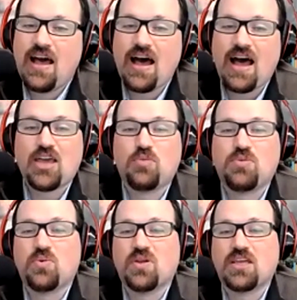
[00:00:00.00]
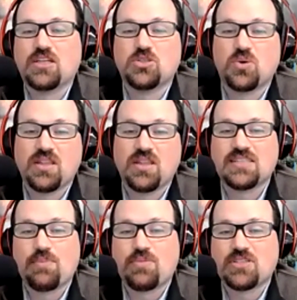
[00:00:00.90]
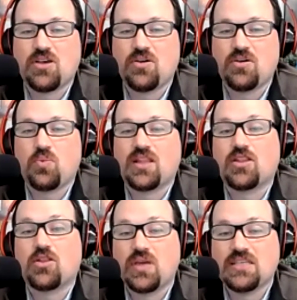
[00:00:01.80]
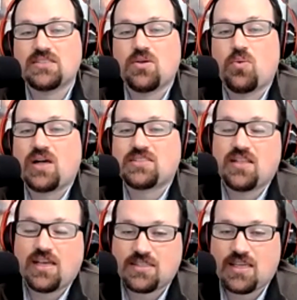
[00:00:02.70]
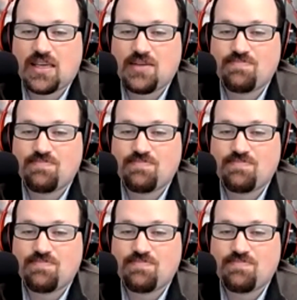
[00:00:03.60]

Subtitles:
I hope you really enjoy this episode with Louise Wasilewski.